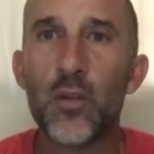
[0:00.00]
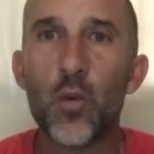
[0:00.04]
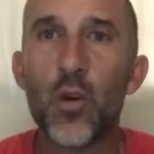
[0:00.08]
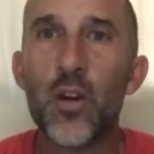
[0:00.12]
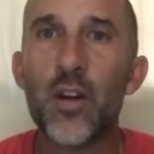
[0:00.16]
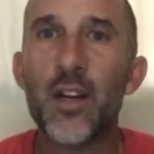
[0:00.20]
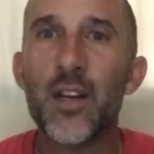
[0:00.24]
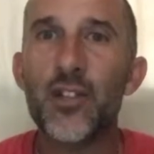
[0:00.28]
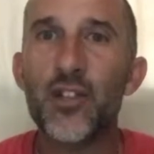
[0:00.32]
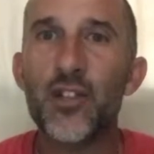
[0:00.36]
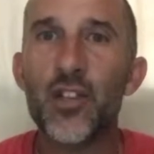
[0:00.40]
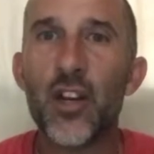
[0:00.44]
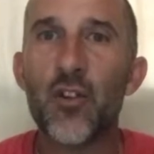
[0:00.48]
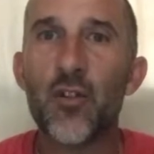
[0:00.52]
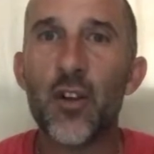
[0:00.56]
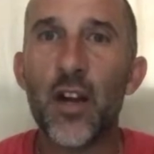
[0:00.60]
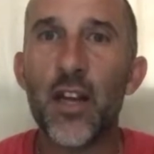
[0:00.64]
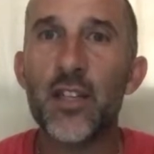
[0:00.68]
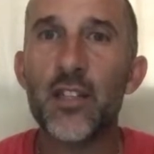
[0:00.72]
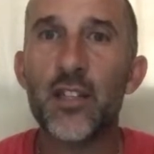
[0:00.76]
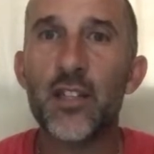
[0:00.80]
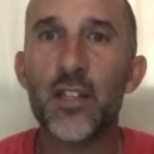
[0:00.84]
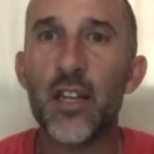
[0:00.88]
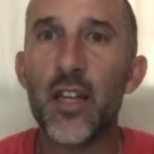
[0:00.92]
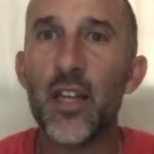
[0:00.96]
We're in a
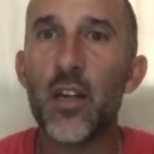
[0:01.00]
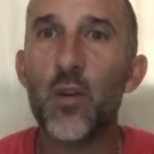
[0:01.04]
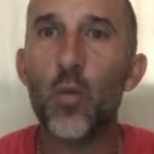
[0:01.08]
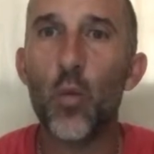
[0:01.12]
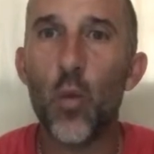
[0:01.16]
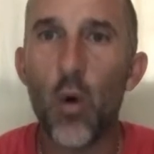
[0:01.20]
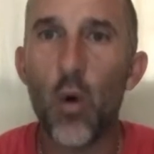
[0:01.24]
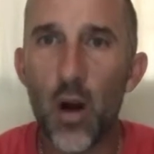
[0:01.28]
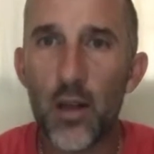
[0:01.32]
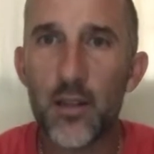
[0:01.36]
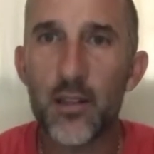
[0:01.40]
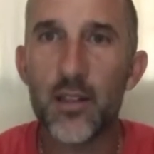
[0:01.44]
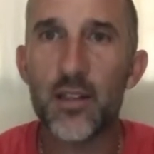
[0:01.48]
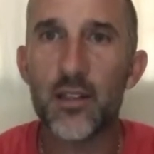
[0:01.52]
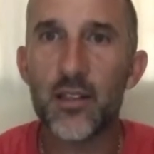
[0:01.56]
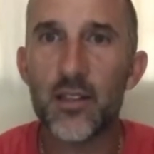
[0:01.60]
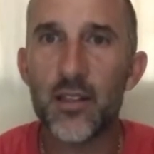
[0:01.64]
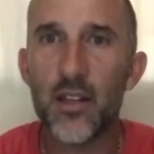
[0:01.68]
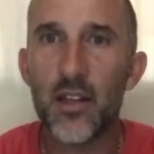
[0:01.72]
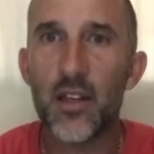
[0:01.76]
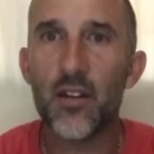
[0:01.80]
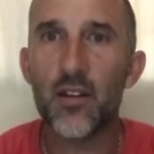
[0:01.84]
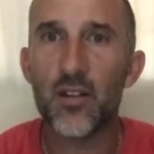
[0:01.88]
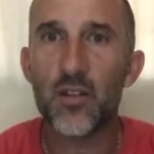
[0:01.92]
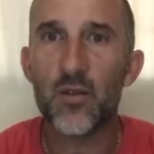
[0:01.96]
generation that he wants us to
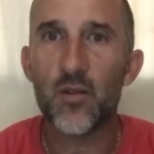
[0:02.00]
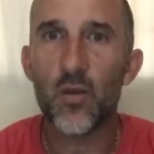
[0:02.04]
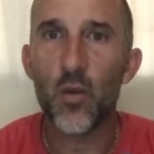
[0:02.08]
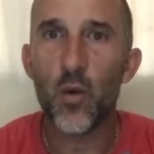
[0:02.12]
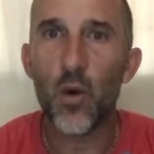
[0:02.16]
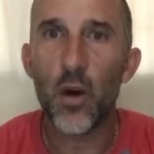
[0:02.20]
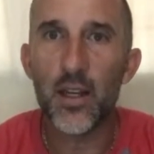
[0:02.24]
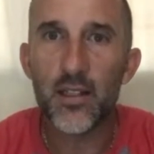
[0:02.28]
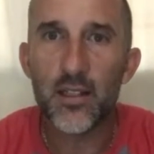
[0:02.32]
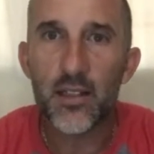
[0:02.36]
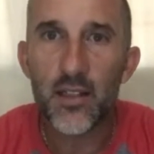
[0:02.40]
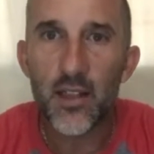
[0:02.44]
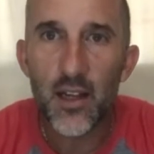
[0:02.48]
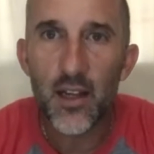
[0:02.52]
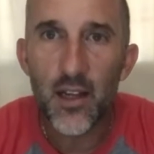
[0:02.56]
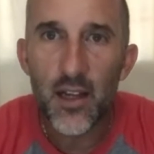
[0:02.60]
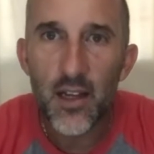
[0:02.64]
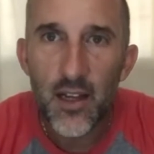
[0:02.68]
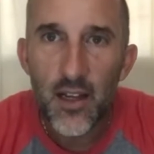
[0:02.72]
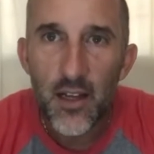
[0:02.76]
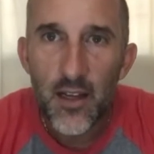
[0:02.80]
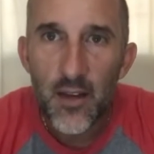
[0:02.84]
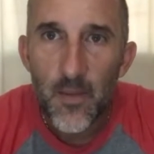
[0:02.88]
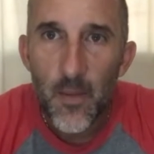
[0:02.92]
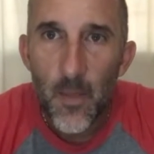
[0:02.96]
hear his voice.
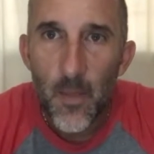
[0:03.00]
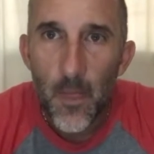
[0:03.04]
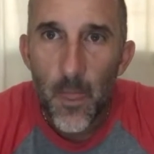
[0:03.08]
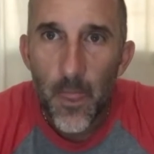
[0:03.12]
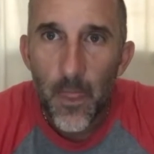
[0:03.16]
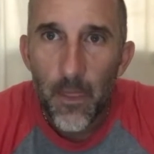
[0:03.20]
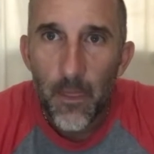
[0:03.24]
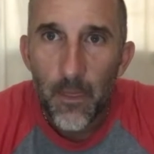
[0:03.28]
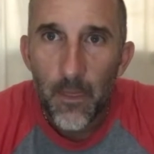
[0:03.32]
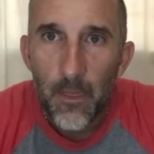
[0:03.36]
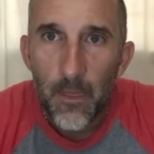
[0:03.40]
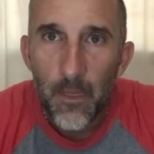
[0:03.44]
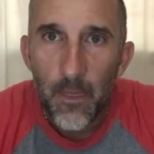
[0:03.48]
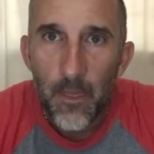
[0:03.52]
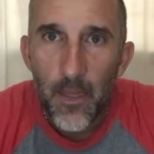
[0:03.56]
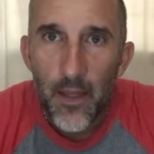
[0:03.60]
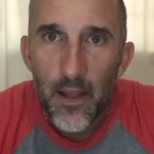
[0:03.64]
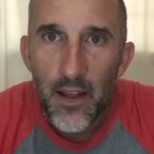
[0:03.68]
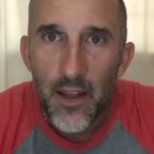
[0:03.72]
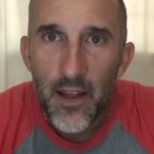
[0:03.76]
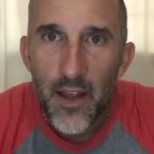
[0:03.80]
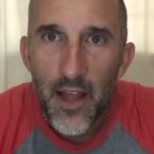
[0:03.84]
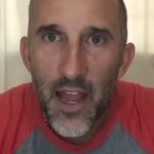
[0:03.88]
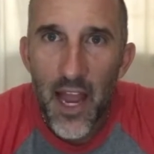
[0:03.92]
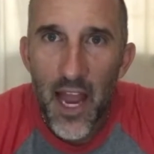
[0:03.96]

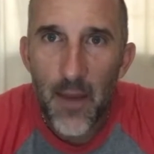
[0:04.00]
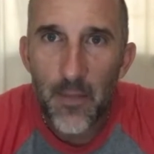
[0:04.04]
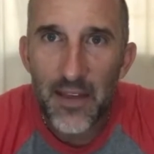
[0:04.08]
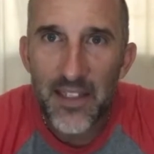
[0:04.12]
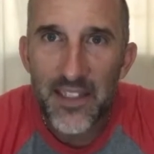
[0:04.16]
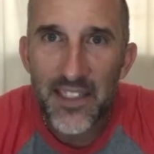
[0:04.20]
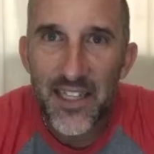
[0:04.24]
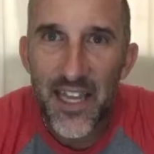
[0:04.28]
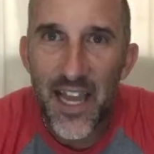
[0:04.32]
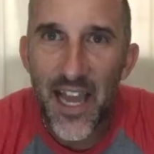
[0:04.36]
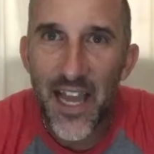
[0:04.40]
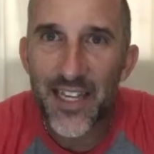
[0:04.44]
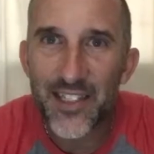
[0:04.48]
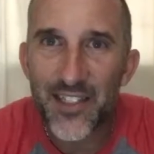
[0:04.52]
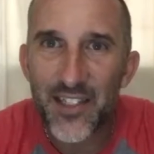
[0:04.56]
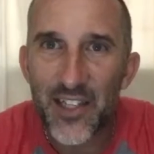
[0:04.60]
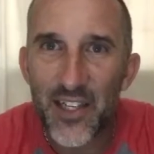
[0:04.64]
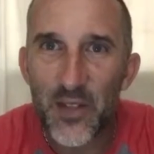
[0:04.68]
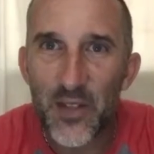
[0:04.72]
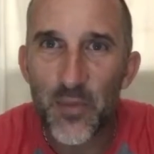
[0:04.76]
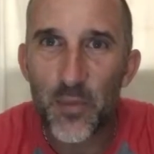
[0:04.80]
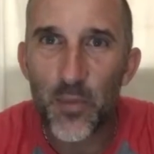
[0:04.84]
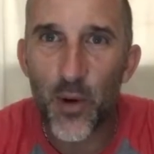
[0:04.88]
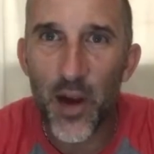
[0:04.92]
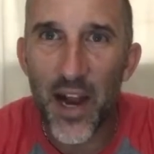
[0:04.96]
Amy said
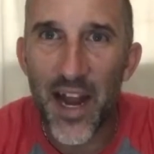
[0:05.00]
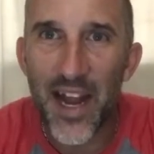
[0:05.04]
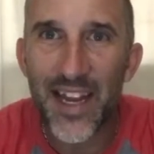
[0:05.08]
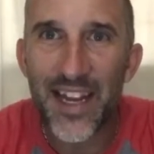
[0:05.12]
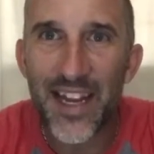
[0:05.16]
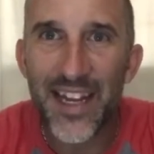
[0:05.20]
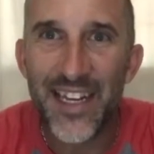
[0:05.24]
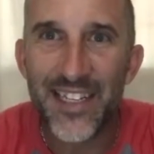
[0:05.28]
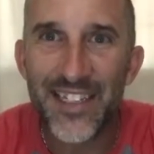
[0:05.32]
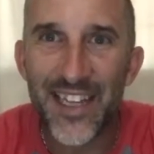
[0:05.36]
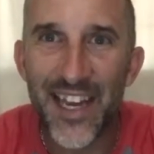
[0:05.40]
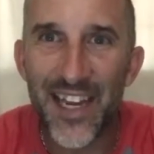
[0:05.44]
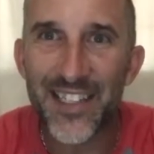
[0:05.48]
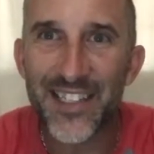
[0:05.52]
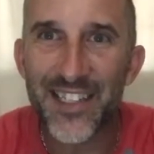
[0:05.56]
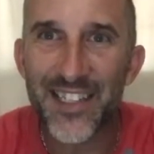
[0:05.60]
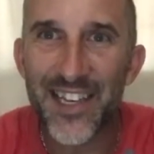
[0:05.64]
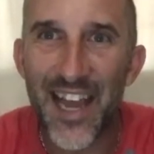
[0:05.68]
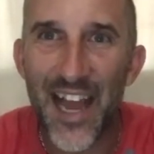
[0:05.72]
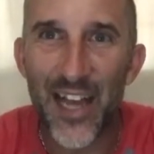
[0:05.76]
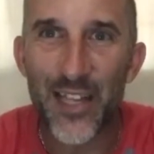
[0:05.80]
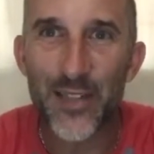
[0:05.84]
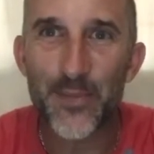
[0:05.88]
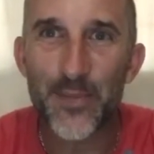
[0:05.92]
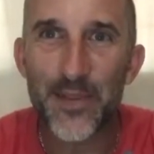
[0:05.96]
she's praying he doesn't
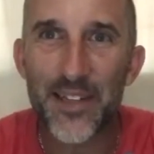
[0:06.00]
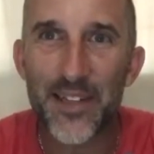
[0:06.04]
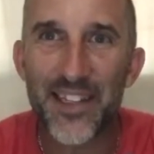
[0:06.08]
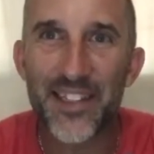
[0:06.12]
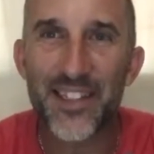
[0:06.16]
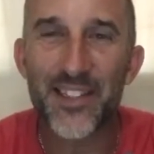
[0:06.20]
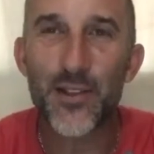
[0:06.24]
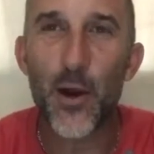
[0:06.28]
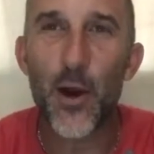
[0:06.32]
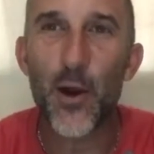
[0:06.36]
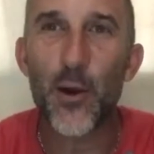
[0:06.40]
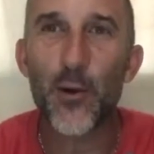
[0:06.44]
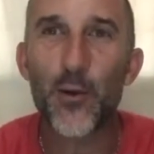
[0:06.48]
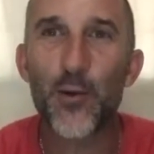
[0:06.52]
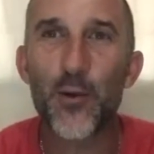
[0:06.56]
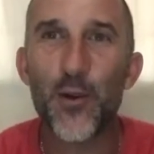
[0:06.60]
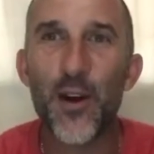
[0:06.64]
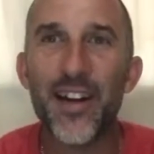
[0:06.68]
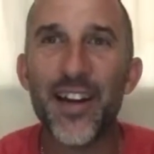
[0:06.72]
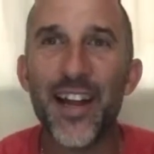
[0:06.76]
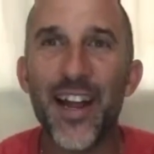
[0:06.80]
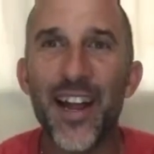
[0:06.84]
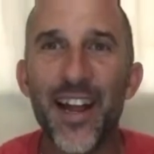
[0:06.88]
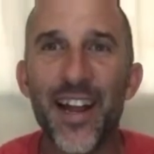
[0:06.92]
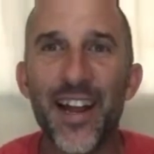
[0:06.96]
ask me to start
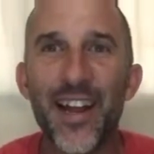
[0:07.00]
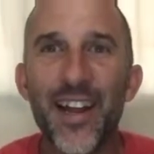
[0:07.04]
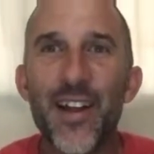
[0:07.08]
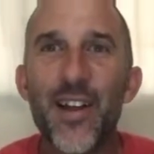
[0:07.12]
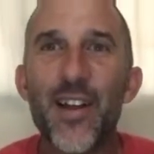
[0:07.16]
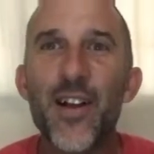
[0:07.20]
running.